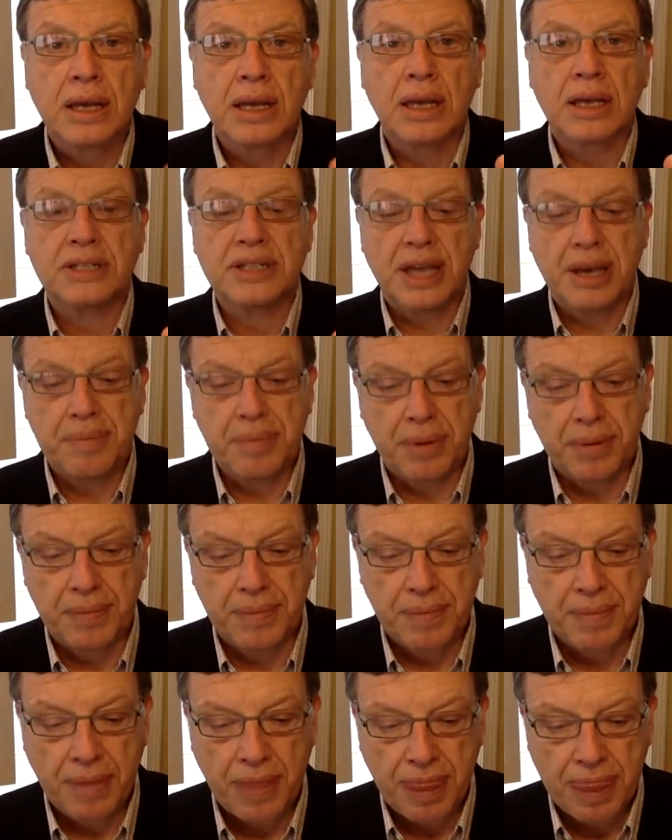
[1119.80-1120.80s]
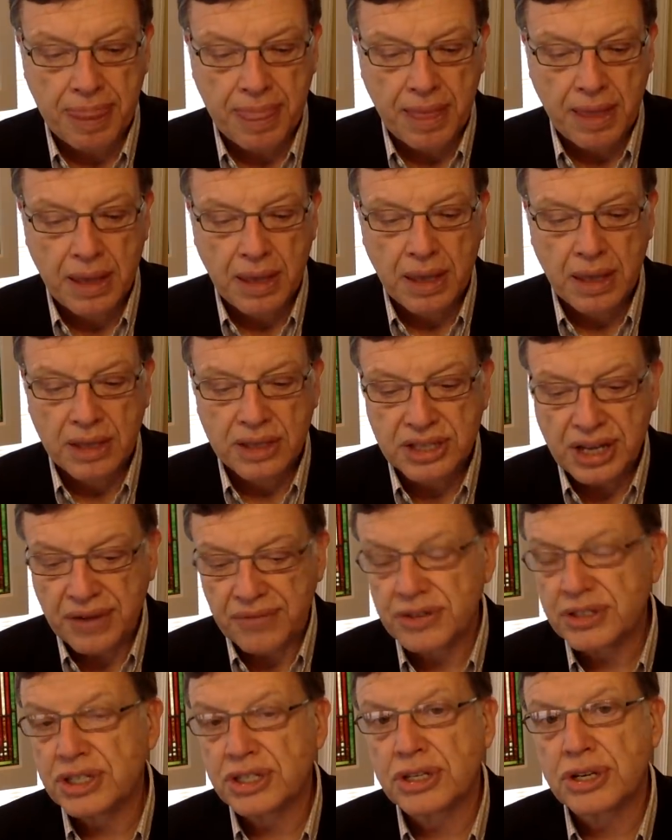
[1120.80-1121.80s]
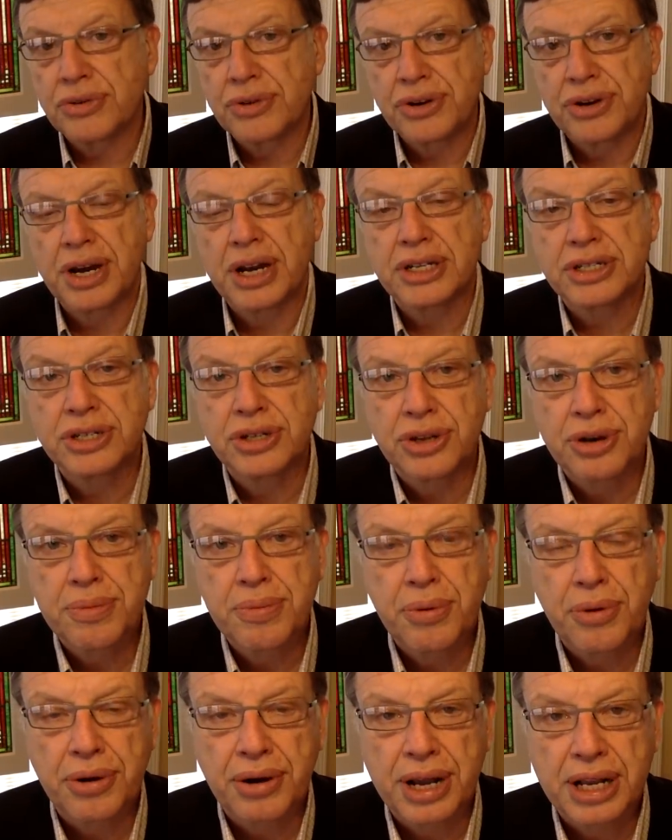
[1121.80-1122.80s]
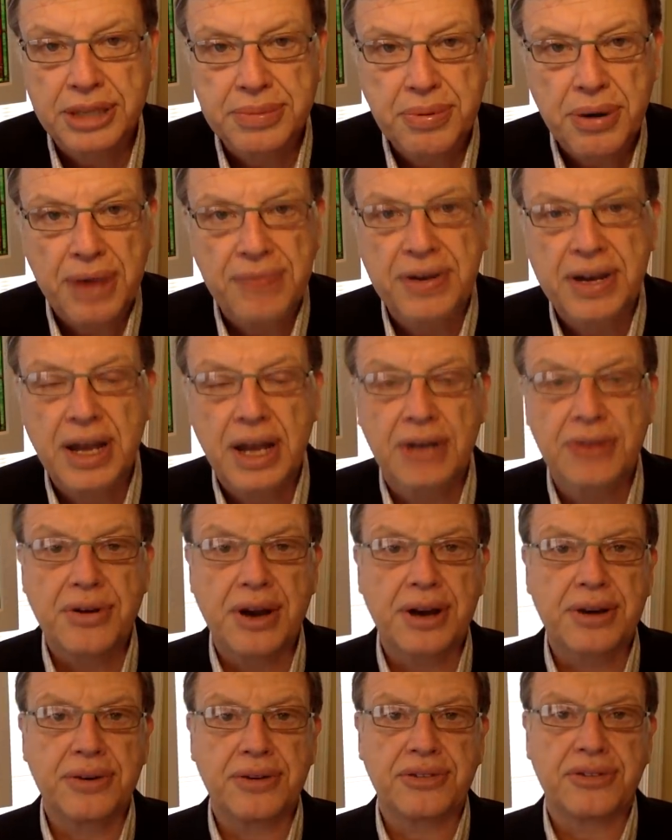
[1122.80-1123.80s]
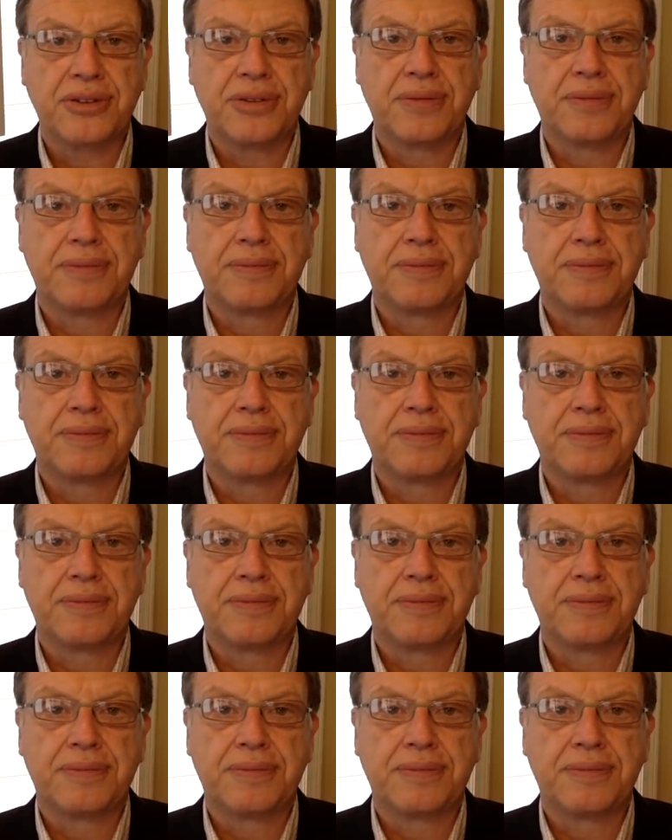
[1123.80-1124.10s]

Example, San Francisco International Airport has private contractors.